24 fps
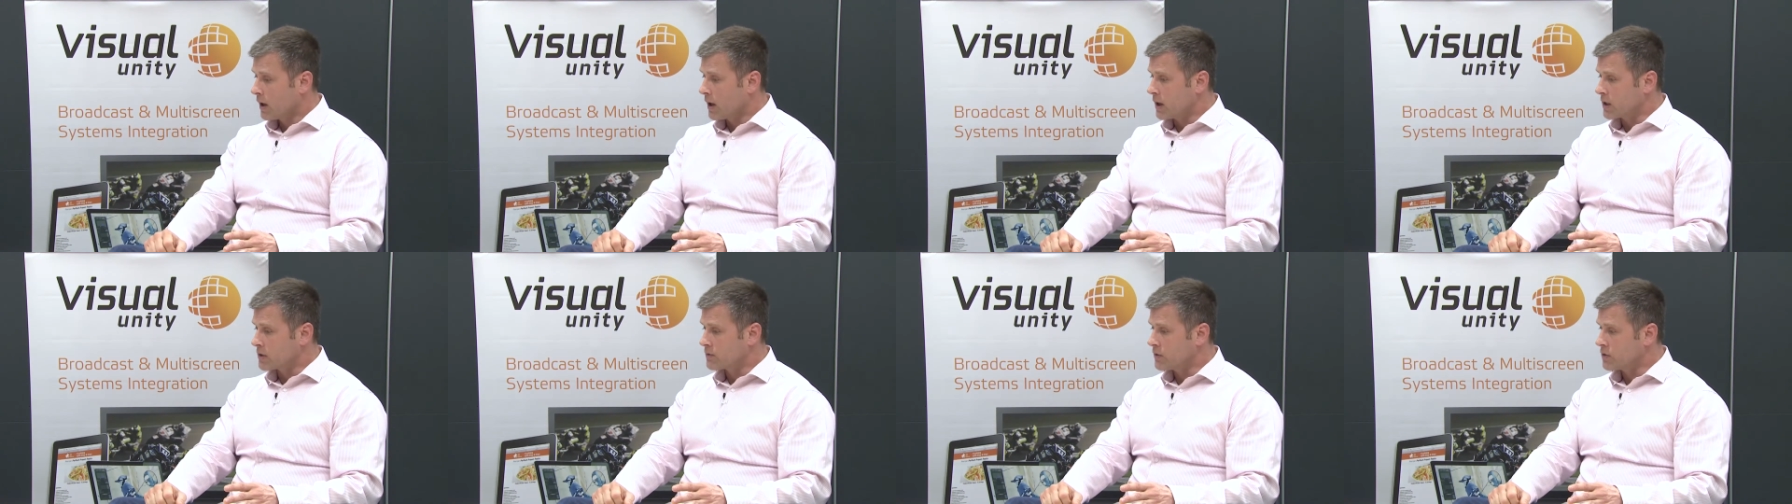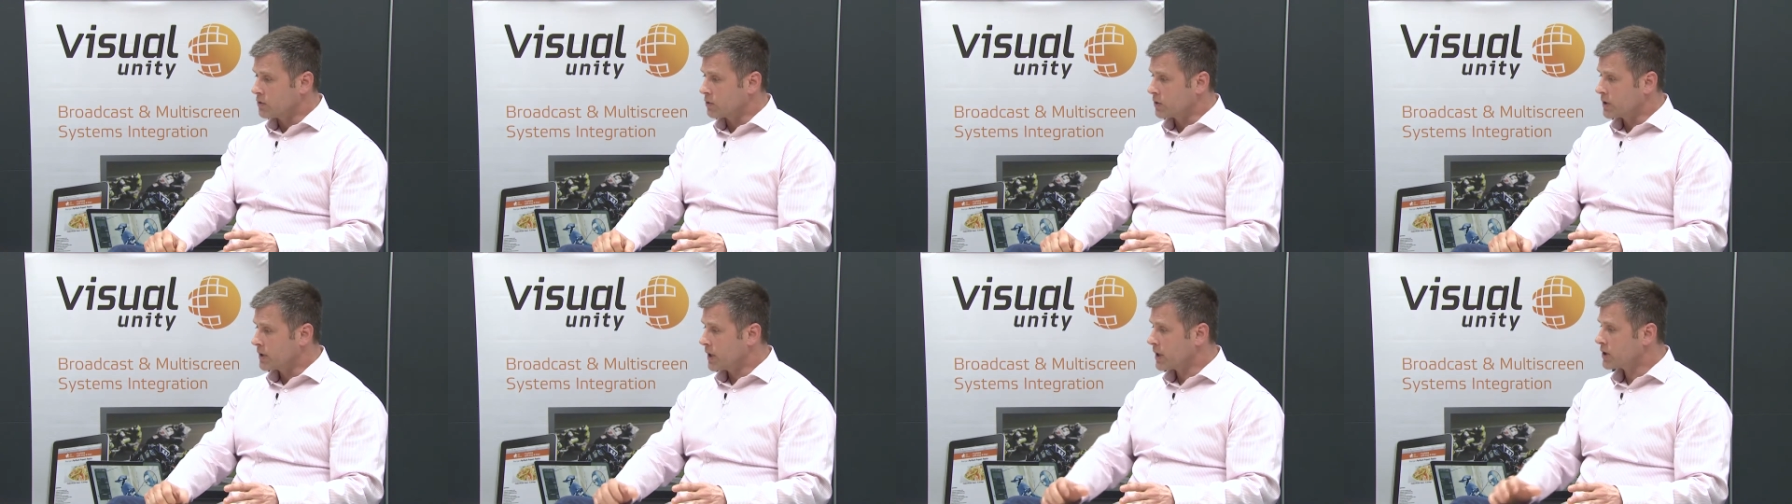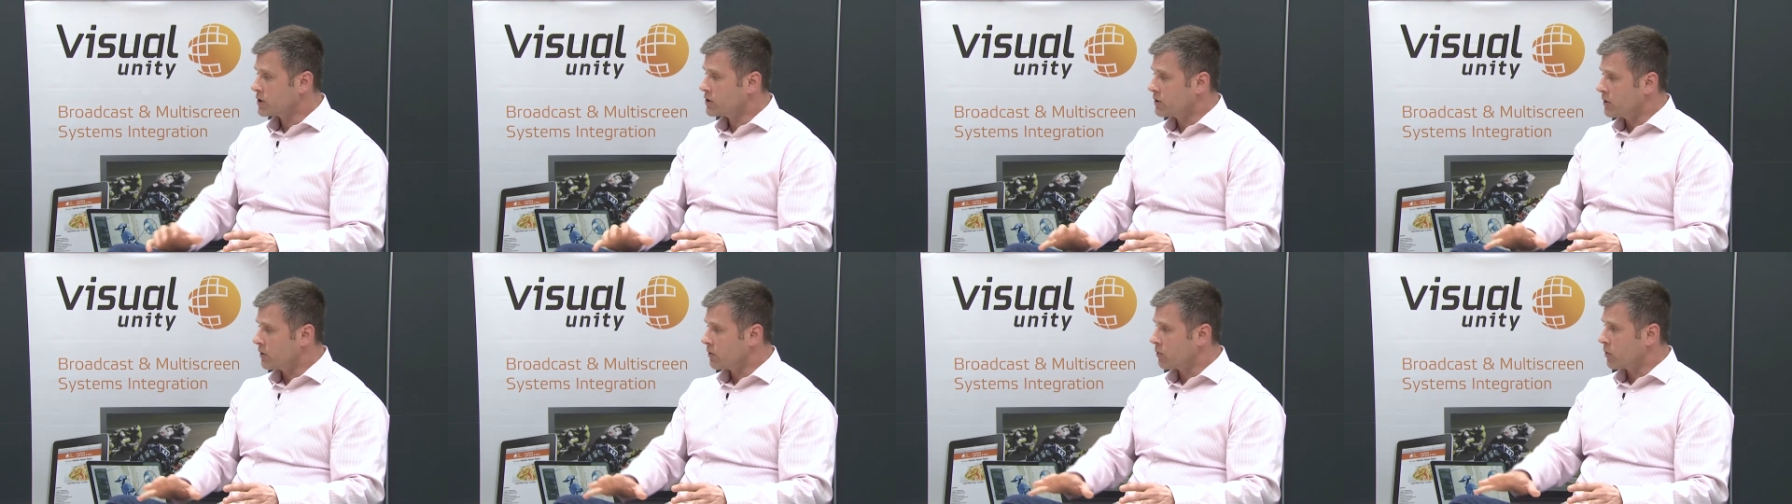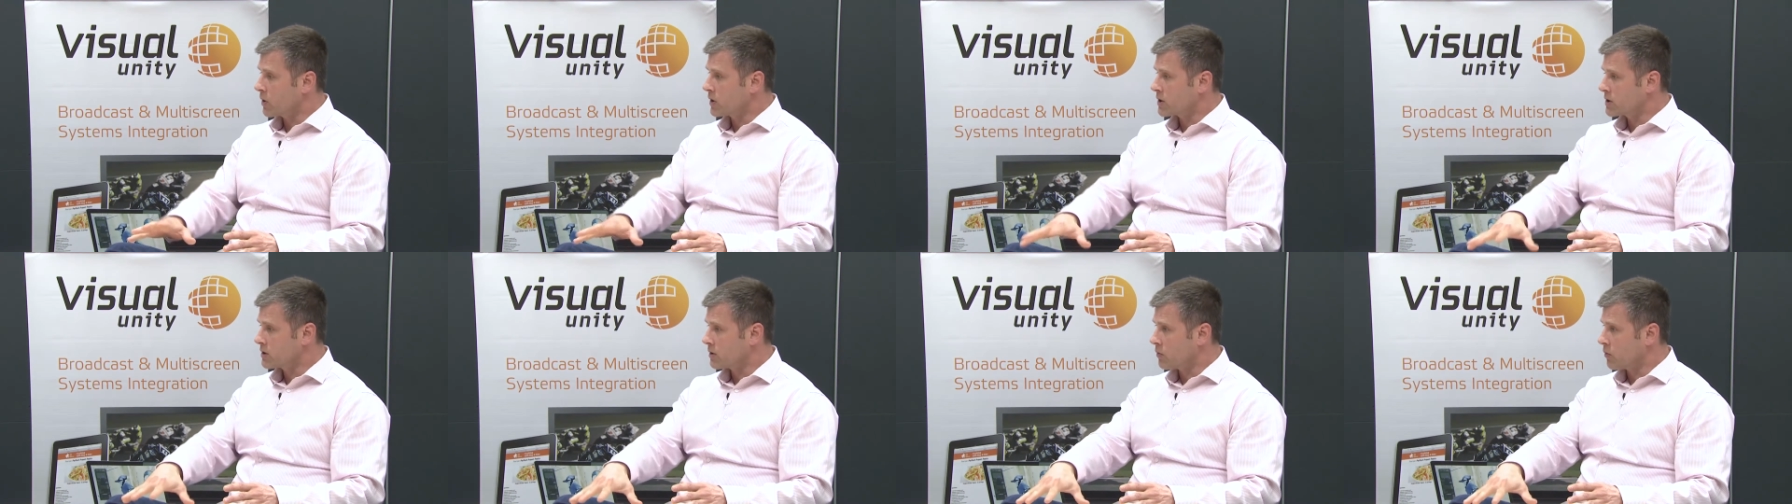as Visual Connection,
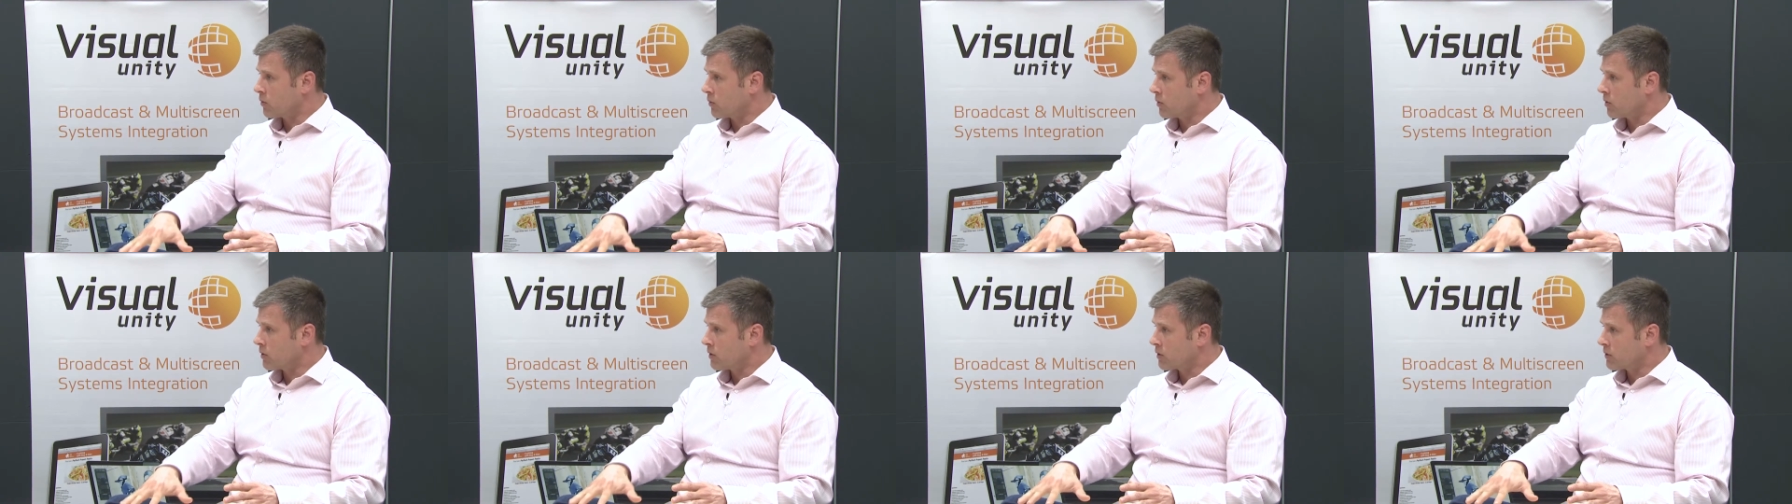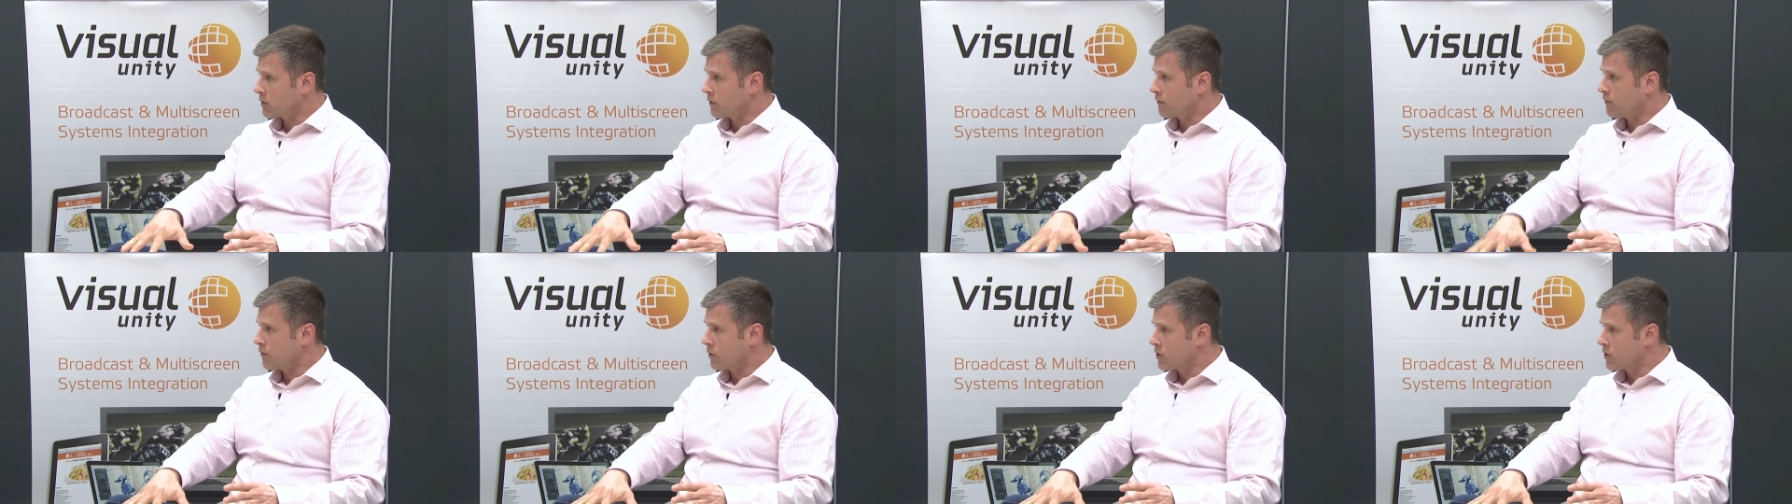was the